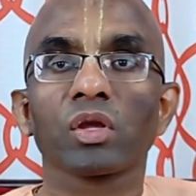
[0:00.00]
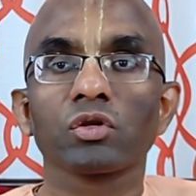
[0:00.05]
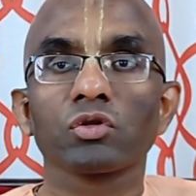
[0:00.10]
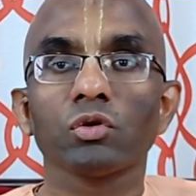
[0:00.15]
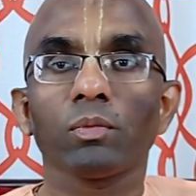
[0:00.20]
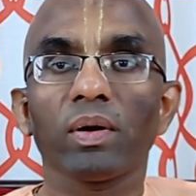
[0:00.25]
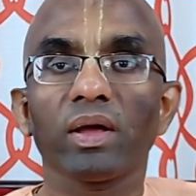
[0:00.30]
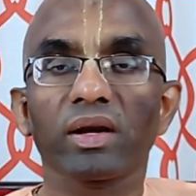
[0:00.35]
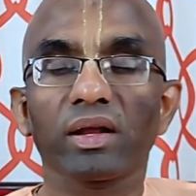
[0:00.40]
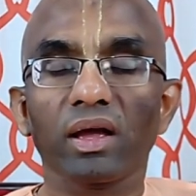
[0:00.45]

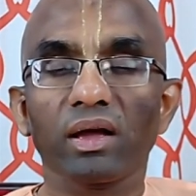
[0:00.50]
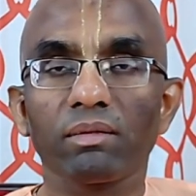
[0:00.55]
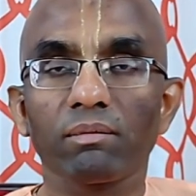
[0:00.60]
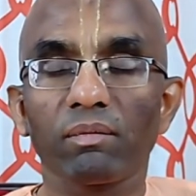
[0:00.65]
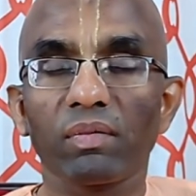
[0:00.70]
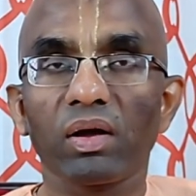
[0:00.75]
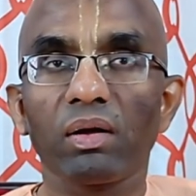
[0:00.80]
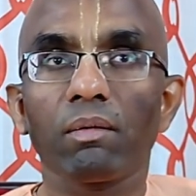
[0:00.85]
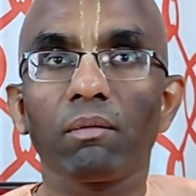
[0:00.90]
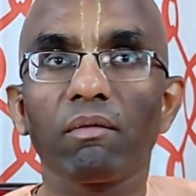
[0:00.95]
So
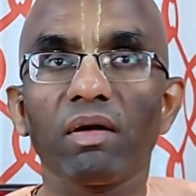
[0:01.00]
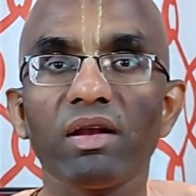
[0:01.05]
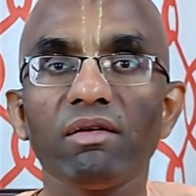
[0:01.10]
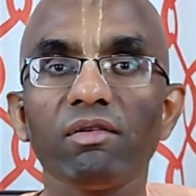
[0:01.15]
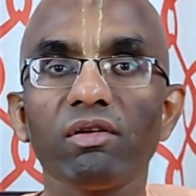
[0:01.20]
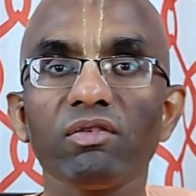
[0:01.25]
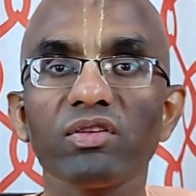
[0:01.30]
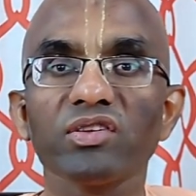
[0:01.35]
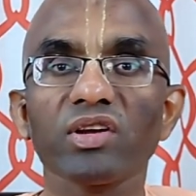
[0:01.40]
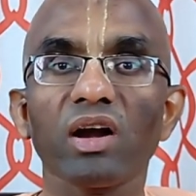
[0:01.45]

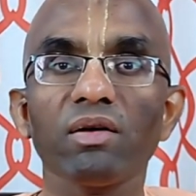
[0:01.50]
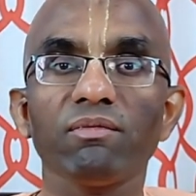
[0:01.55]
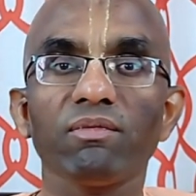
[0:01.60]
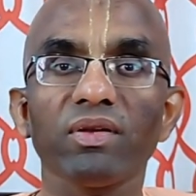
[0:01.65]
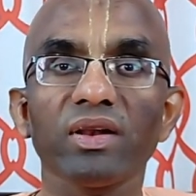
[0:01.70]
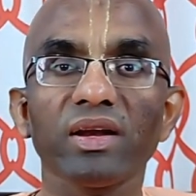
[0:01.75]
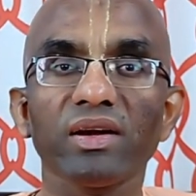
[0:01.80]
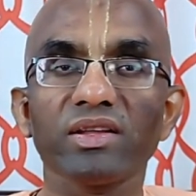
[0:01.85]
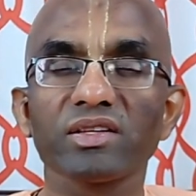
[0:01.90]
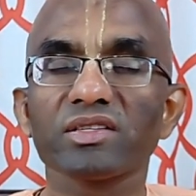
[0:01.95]
whenever we start
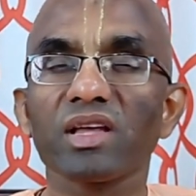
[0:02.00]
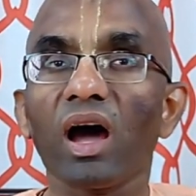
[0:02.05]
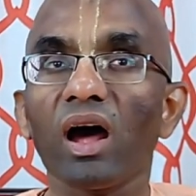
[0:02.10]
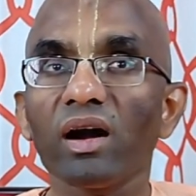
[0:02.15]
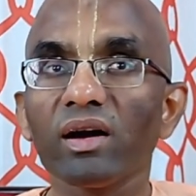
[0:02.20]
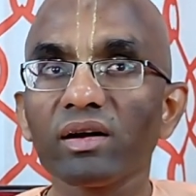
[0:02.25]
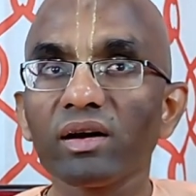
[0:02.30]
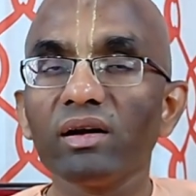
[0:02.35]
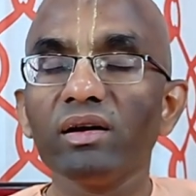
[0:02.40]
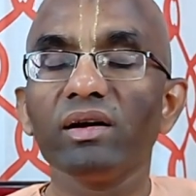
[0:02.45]
feeling
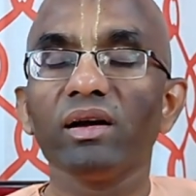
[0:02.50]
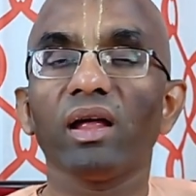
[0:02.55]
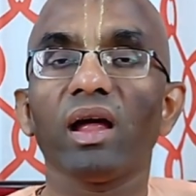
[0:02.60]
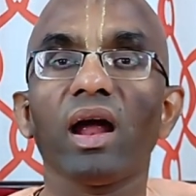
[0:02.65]
disheartened